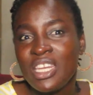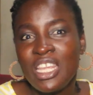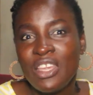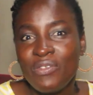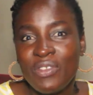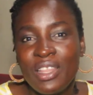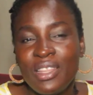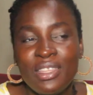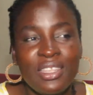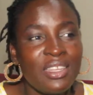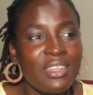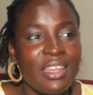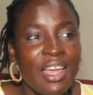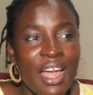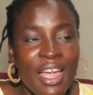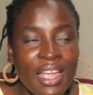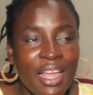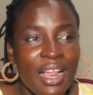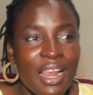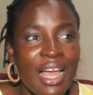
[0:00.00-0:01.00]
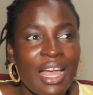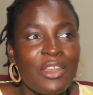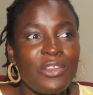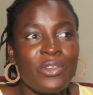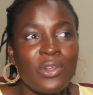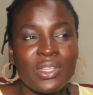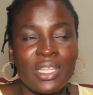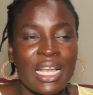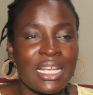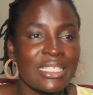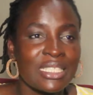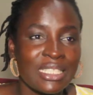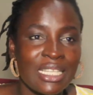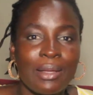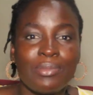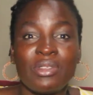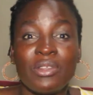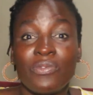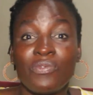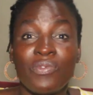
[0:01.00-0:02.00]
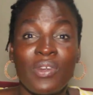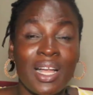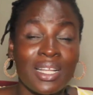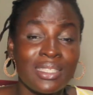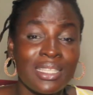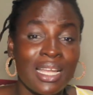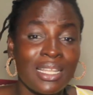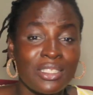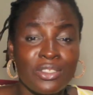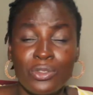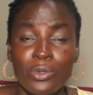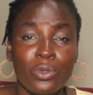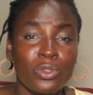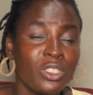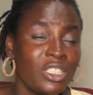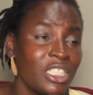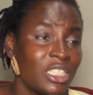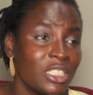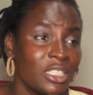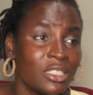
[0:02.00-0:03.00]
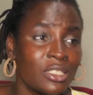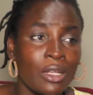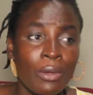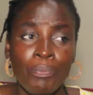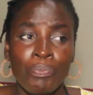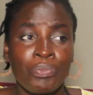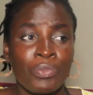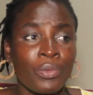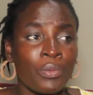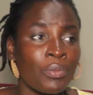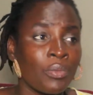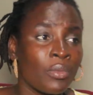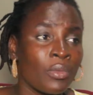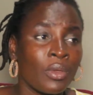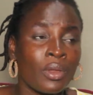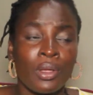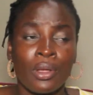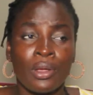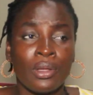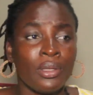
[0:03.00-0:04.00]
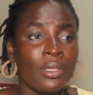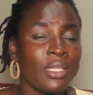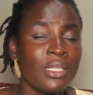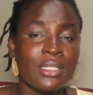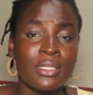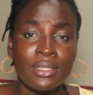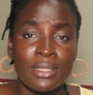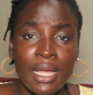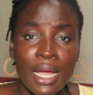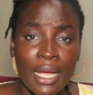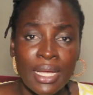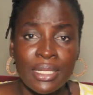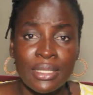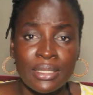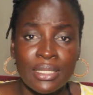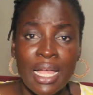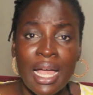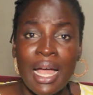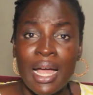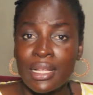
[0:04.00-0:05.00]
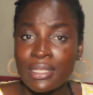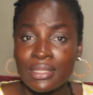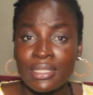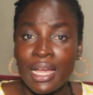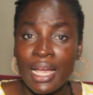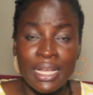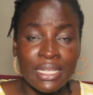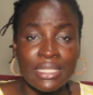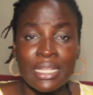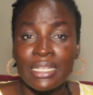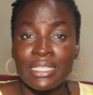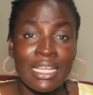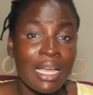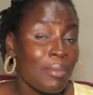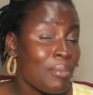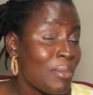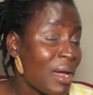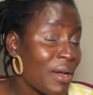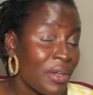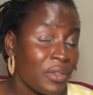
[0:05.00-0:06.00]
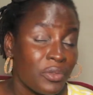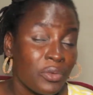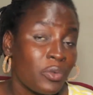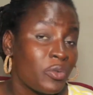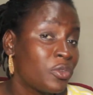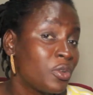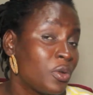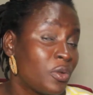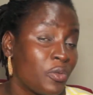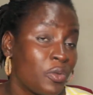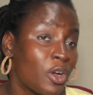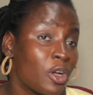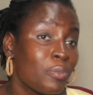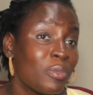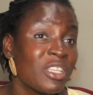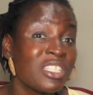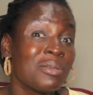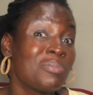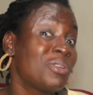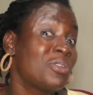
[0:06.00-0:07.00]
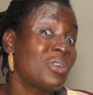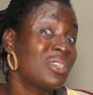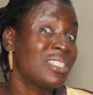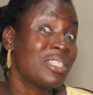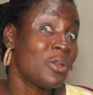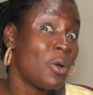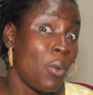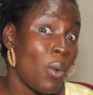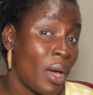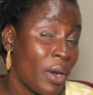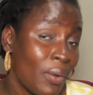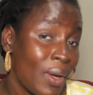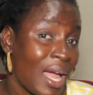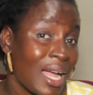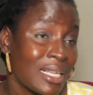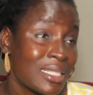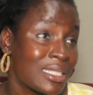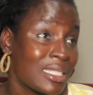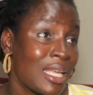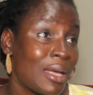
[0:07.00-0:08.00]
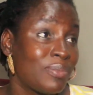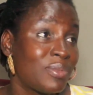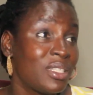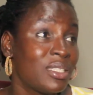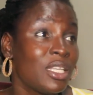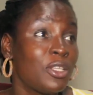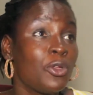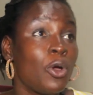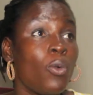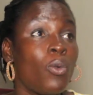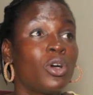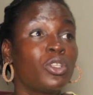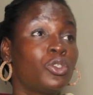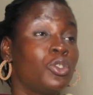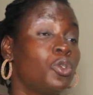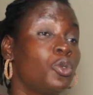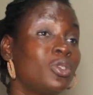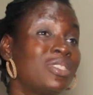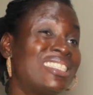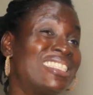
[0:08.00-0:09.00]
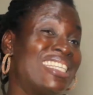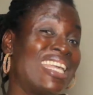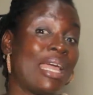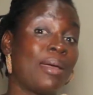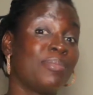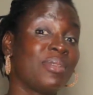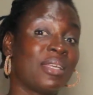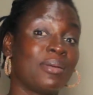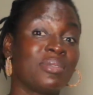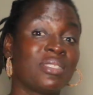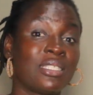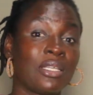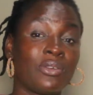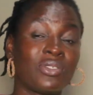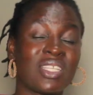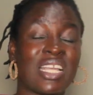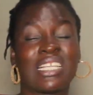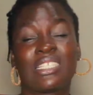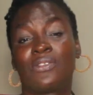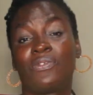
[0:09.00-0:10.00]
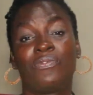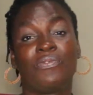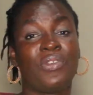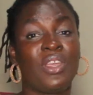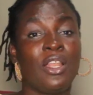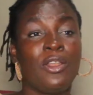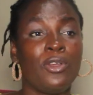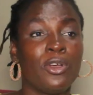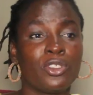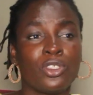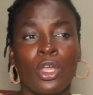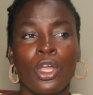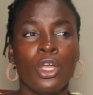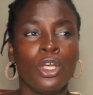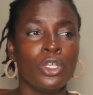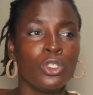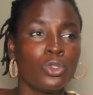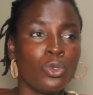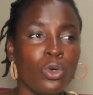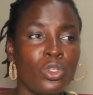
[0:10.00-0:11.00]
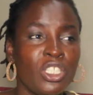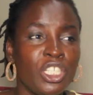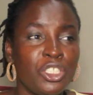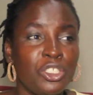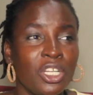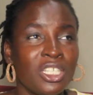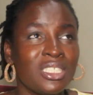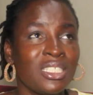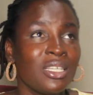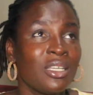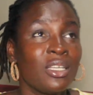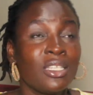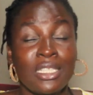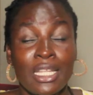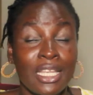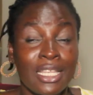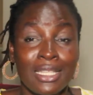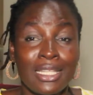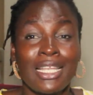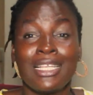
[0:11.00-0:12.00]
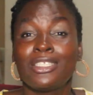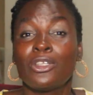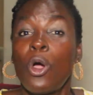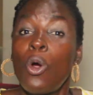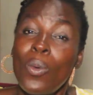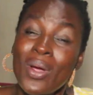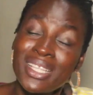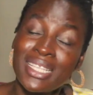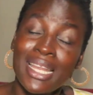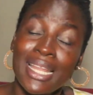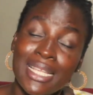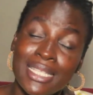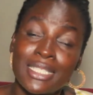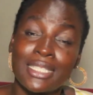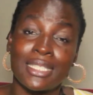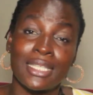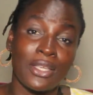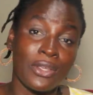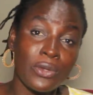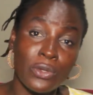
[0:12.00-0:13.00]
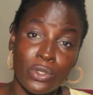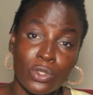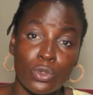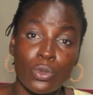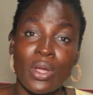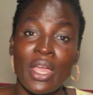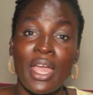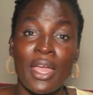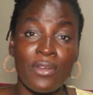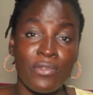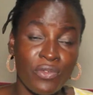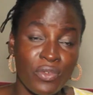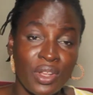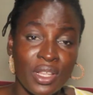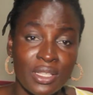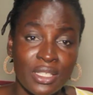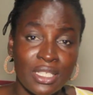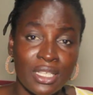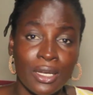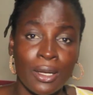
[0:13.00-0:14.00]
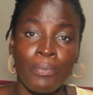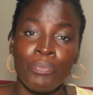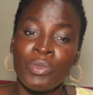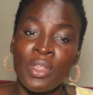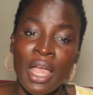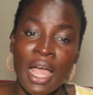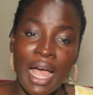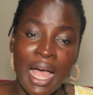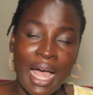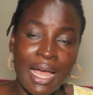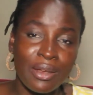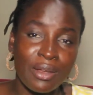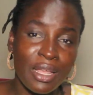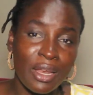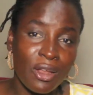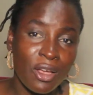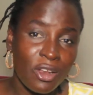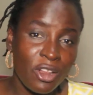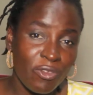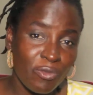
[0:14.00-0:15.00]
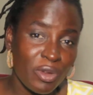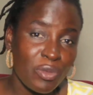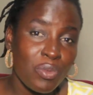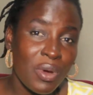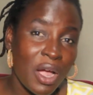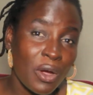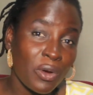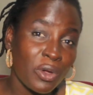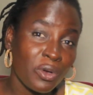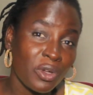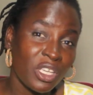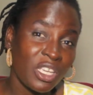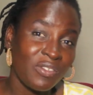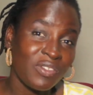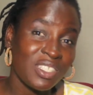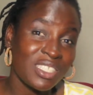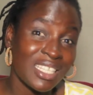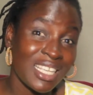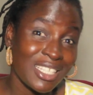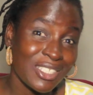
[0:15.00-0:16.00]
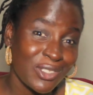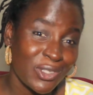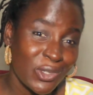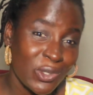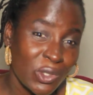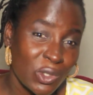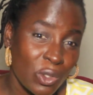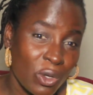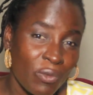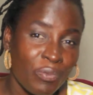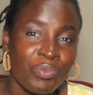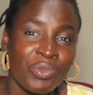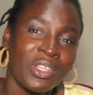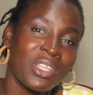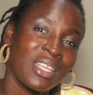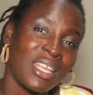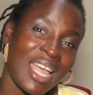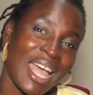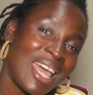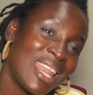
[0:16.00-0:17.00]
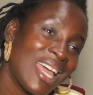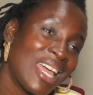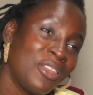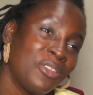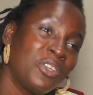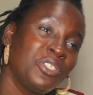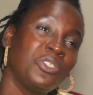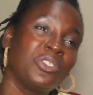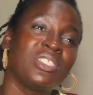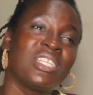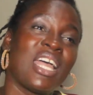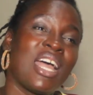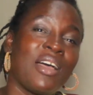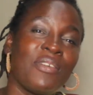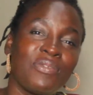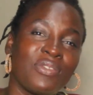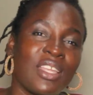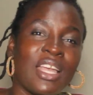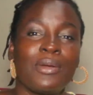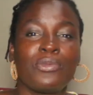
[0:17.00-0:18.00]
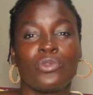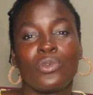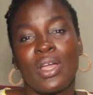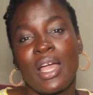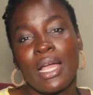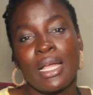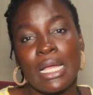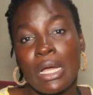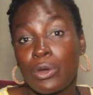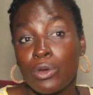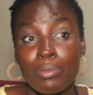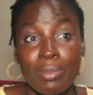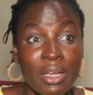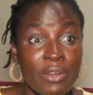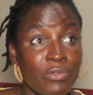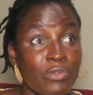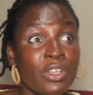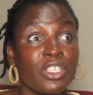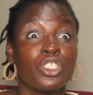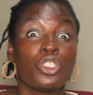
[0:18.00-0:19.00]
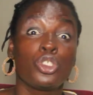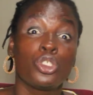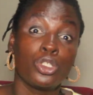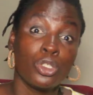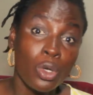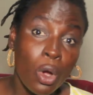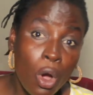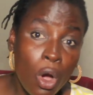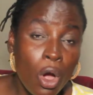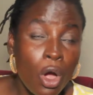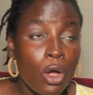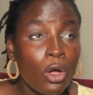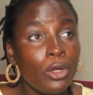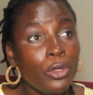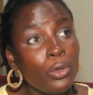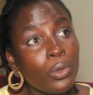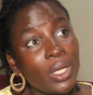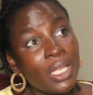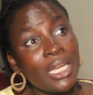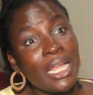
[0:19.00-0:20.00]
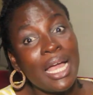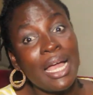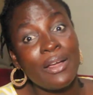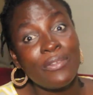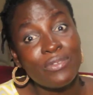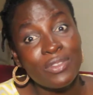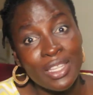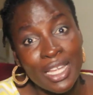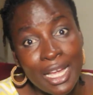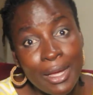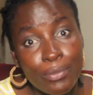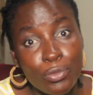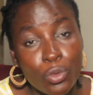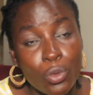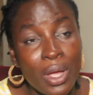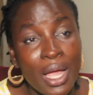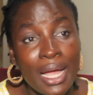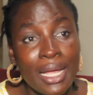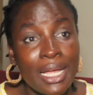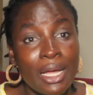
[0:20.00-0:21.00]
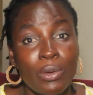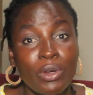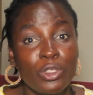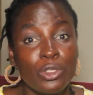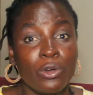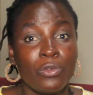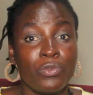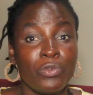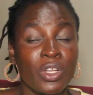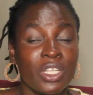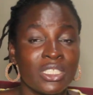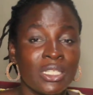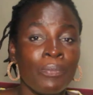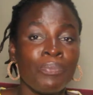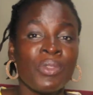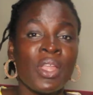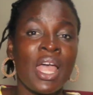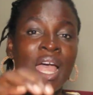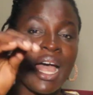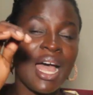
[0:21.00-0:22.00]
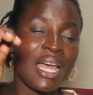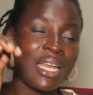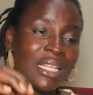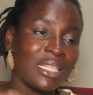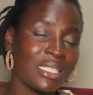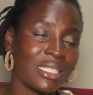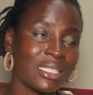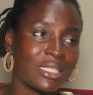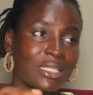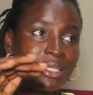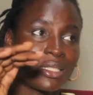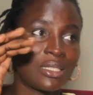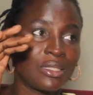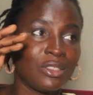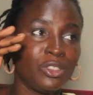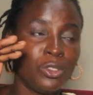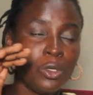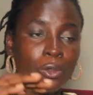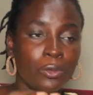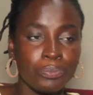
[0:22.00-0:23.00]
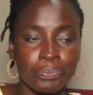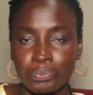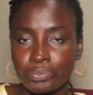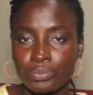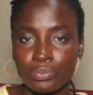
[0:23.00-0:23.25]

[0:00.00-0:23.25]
live in denial and not accept the fact that, you know, these signs are signs that they are married to the wrong person, because they don't want to accept it. They don't want to, you know, term themselves as failures. So they just say, there's always an excuse to everything. And a lot of people are going to give this excuse of, can I not just have time to hang out with my friends? Sure, you can have time to hang out with your friends. And it is, you know,